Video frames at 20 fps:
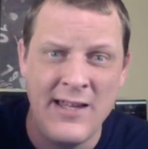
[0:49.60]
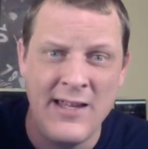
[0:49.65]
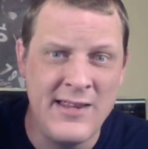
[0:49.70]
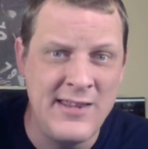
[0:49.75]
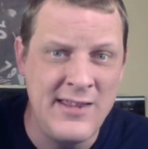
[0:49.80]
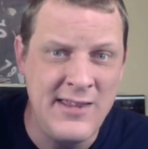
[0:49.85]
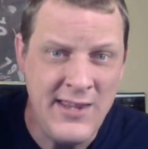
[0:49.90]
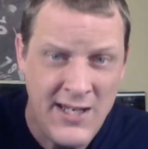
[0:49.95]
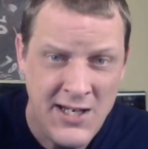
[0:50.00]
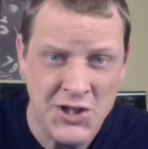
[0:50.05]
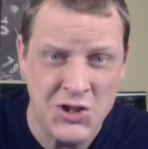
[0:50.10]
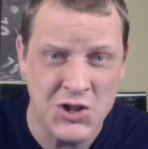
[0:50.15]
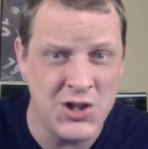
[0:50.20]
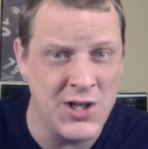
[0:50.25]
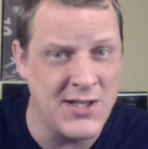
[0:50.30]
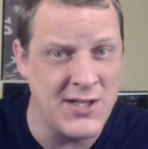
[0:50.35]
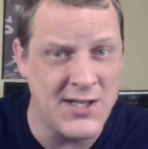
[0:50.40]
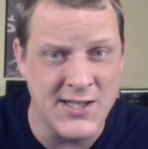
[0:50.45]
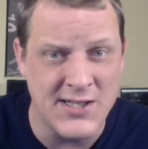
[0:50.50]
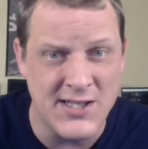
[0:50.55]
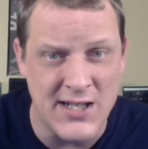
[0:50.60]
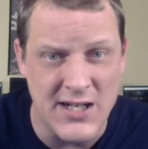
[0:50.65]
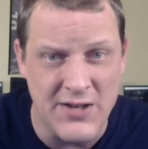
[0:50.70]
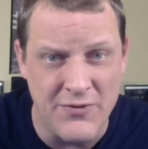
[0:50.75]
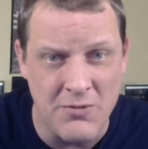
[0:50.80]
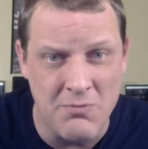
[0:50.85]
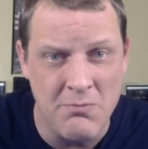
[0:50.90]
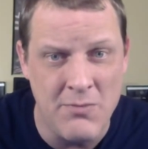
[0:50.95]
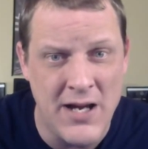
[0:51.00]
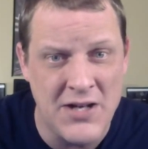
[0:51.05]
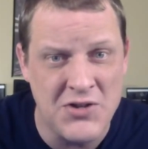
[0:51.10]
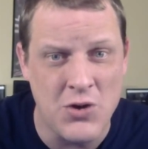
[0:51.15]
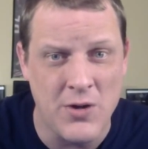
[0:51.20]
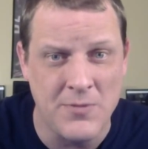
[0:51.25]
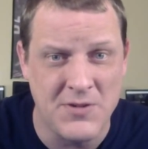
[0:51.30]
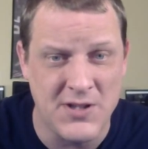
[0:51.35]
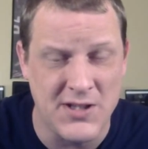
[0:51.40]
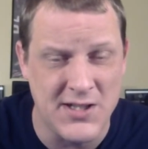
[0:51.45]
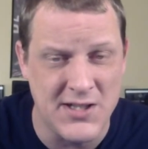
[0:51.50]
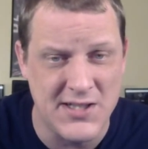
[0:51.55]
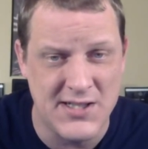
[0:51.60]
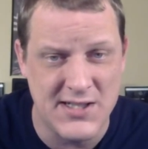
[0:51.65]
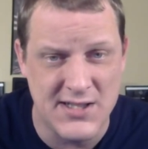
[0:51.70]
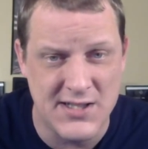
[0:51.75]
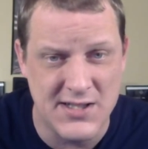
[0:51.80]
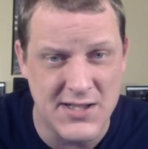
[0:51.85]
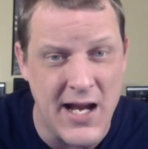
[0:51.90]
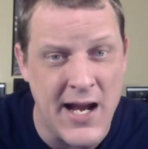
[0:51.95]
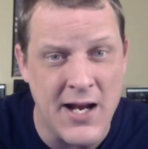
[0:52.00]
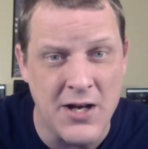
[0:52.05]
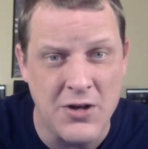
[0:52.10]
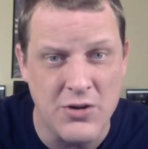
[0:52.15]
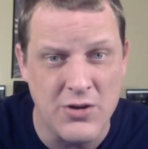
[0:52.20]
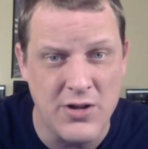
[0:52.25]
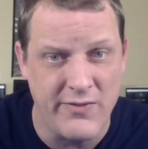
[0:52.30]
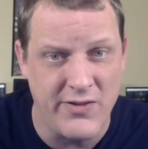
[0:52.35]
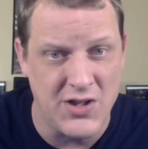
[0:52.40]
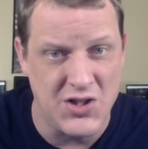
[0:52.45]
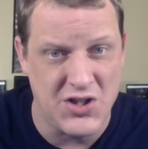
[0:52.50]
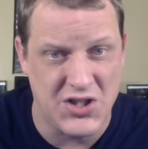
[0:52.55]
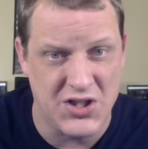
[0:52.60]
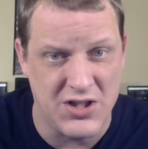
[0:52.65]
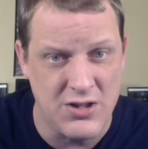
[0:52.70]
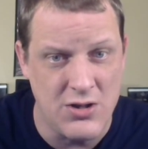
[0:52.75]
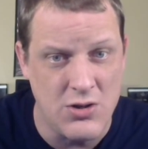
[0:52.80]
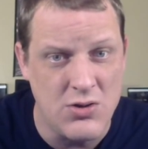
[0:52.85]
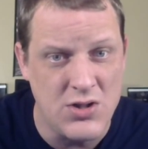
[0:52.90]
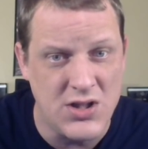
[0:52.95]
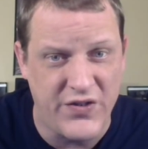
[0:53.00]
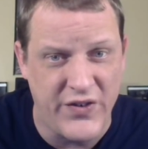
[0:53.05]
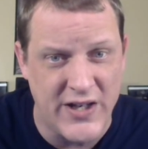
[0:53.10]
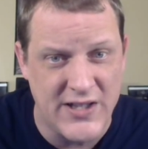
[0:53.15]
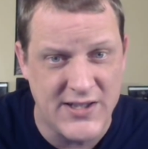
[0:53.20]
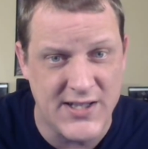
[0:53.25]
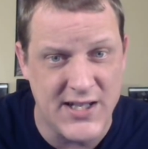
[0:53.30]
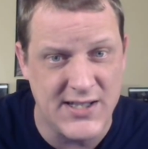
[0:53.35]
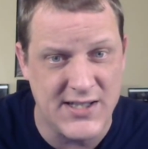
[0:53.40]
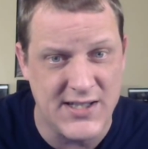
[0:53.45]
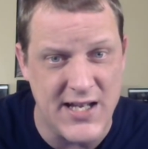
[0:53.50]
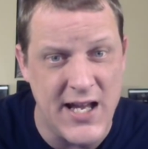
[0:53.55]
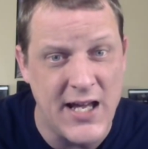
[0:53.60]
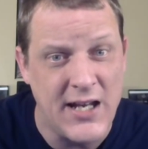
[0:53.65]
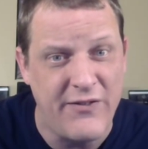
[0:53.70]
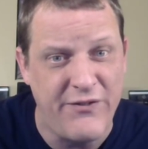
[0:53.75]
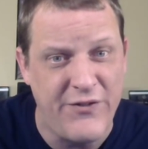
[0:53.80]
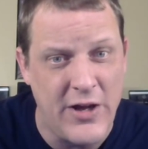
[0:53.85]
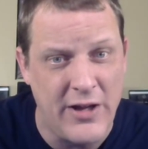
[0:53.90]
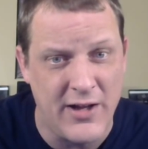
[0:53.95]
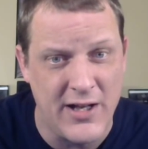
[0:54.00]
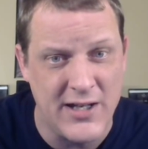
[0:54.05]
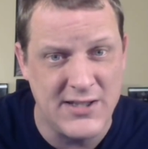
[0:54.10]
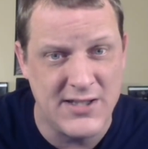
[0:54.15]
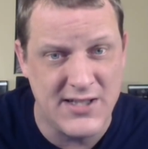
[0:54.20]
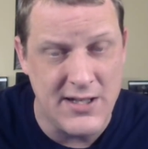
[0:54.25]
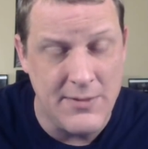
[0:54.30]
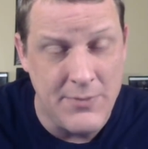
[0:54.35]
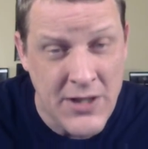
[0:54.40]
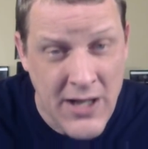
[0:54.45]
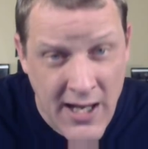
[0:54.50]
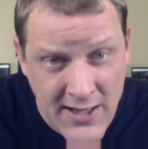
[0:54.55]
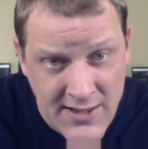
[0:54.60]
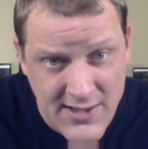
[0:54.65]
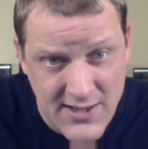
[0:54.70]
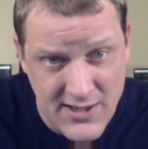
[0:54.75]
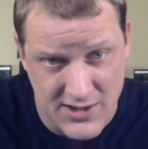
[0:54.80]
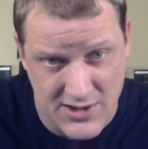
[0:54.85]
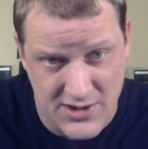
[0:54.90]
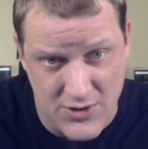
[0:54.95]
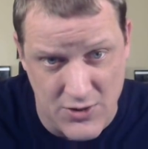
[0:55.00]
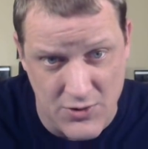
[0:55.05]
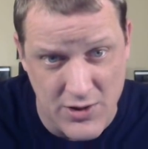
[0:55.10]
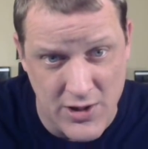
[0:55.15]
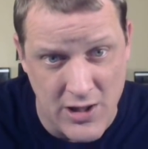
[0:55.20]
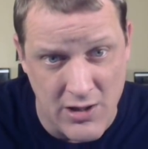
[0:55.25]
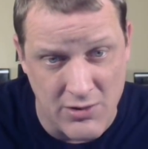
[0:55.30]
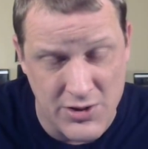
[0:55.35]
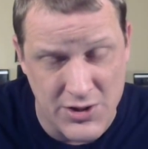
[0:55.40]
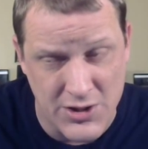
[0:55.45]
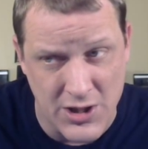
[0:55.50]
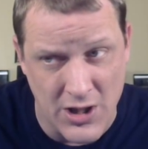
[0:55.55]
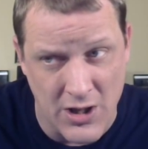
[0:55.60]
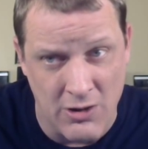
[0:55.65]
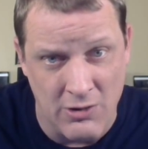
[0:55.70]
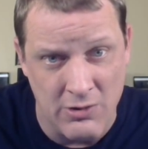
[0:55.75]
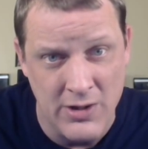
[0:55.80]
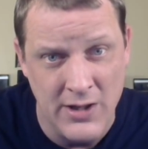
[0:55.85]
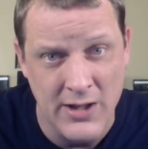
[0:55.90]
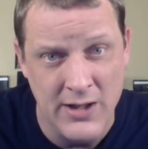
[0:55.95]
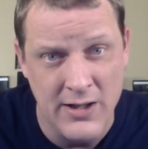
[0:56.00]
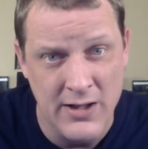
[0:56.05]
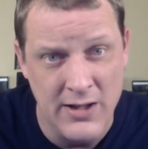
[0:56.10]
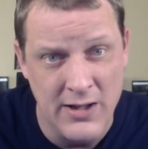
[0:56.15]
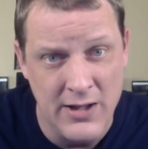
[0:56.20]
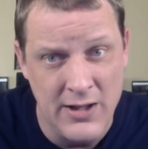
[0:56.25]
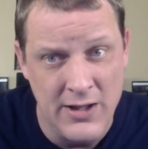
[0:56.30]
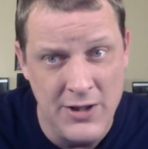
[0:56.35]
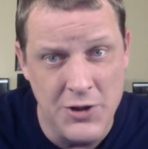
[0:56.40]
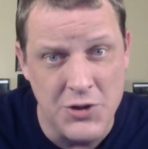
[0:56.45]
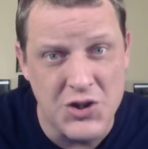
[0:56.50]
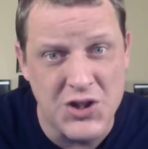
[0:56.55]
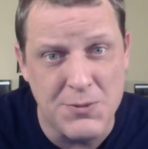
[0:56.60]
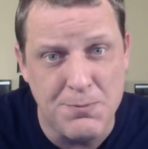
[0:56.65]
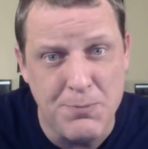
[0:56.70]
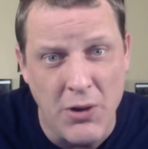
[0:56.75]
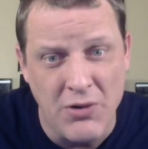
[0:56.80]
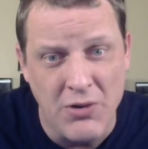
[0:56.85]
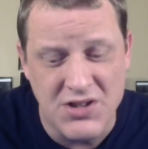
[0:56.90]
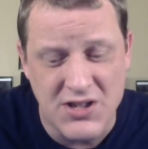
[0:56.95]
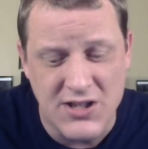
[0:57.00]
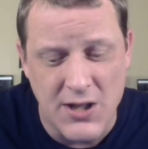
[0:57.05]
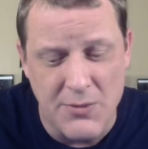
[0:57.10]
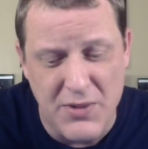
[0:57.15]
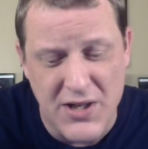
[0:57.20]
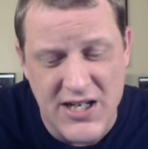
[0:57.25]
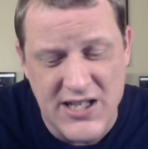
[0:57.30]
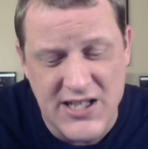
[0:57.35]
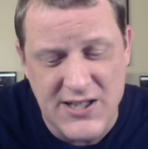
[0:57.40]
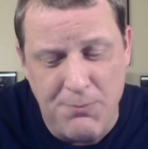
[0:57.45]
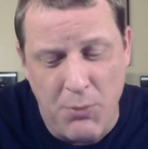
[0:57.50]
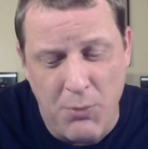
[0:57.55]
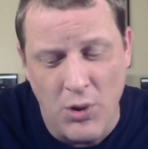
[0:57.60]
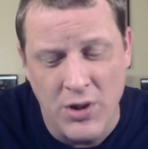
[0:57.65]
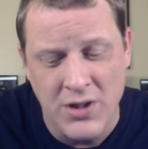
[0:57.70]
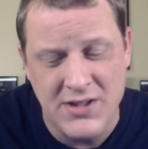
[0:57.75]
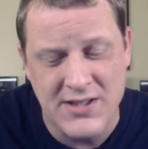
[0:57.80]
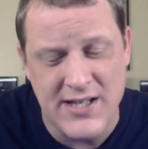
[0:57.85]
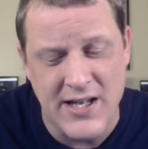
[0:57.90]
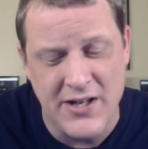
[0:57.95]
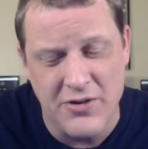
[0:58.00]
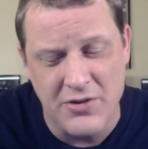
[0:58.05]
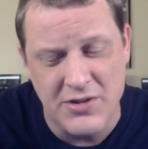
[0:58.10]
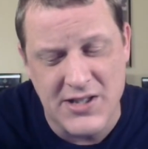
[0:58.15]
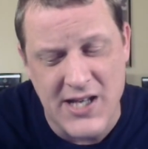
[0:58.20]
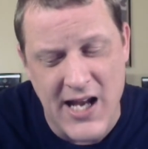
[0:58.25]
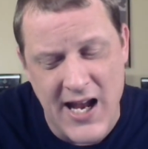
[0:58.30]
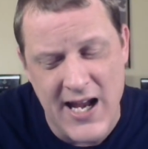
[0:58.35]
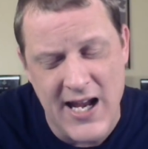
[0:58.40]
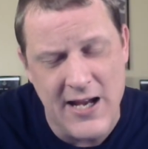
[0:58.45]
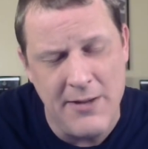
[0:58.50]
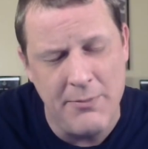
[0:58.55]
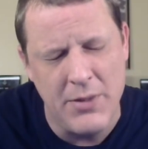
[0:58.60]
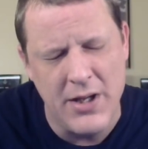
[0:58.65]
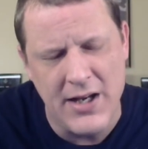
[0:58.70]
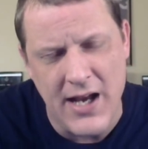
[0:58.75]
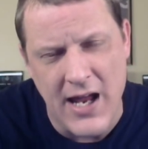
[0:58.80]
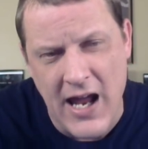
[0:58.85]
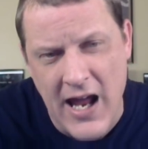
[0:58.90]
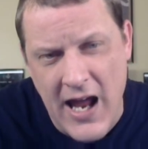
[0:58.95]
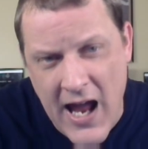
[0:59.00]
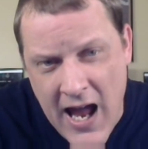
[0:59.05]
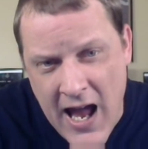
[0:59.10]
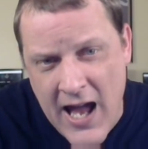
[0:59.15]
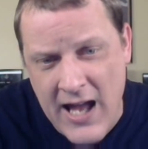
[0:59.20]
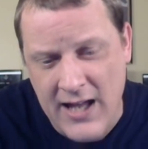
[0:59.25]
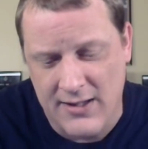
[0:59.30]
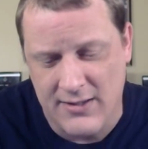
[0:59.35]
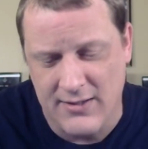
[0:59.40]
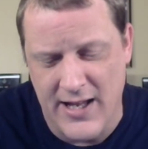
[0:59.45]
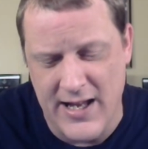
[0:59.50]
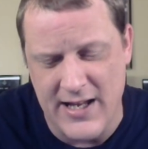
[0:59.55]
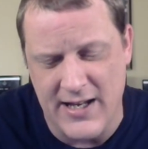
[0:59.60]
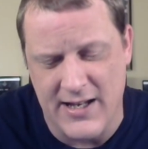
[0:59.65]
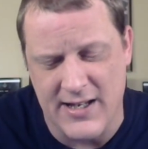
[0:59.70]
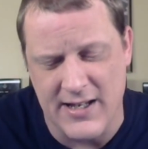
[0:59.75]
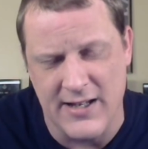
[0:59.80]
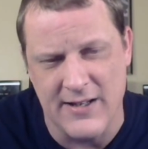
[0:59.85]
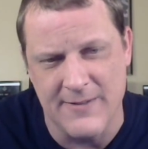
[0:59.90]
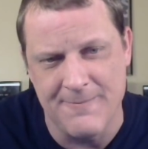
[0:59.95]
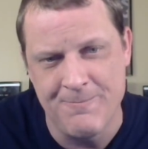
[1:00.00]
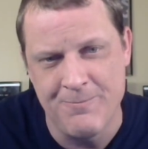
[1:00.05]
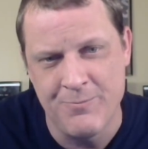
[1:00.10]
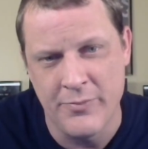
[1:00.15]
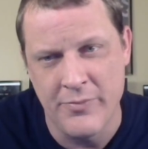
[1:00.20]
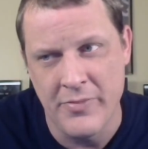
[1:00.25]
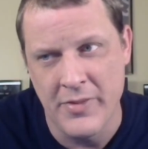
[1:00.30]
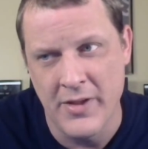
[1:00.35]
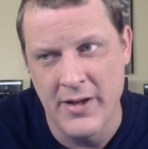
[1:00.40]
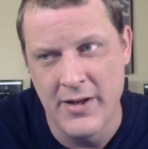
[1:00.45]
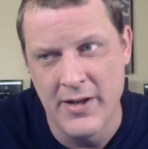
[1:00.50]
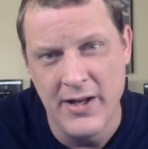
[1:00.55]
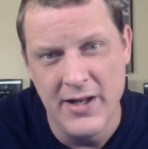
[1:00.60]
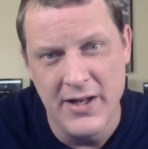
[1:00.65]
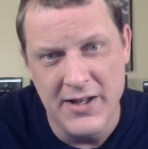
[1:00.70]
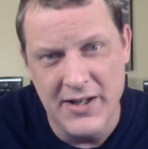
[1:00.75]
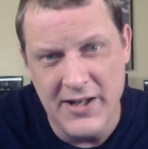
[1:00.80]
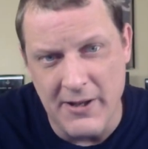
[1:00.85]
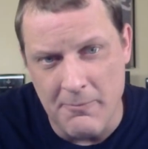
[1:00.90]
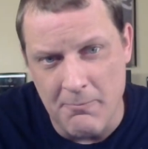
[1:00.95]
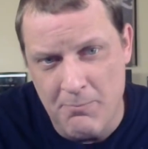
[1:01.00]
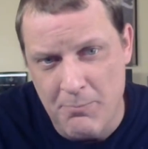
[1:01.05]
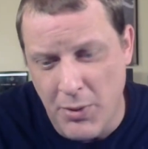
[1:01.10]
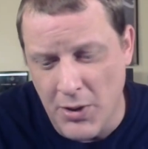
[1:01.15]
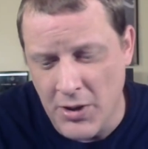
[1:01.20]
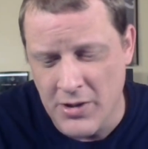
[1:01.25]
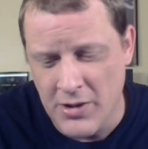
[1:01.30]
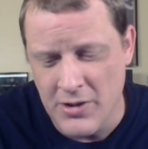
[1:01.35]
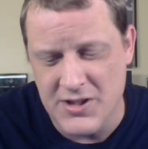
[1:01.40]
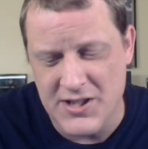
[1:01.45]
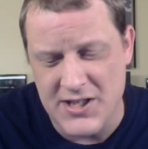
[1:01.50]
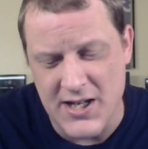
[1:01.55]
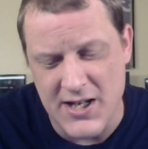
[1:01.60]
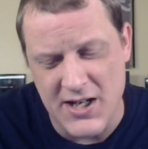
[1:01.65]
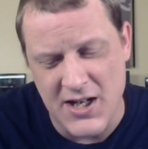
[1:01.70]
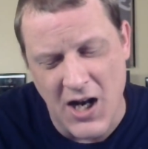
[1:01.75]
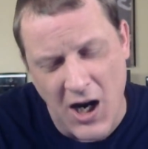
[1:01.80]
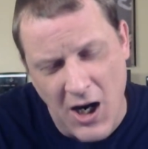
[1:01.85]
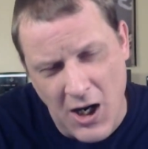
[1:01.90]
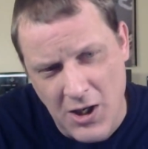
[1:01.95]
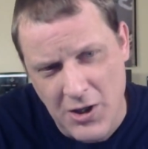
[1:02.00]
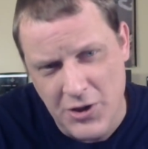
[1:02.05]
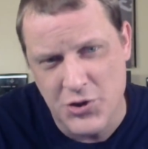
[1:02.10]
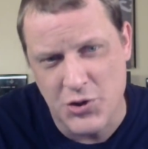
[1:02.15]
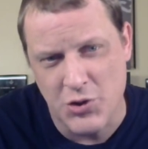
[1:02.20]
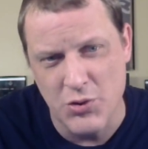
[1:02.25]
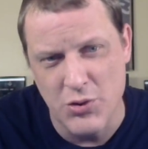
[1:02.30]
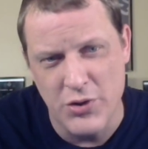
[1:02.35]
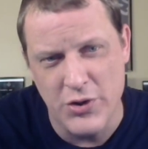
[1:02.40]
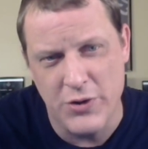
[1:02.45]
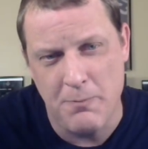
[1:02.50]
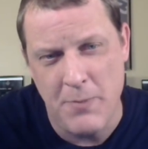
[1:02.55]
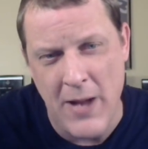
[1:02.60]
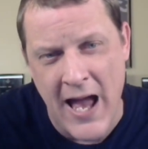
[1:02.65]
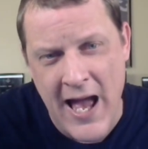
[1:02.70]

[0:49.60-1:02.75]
this shit doesn't even measure up to the standard of the snooze fest that's the N F L on C B S's studio show. You're supposed to be sports entertainment. Act like it. Get Booker T, R-Truth,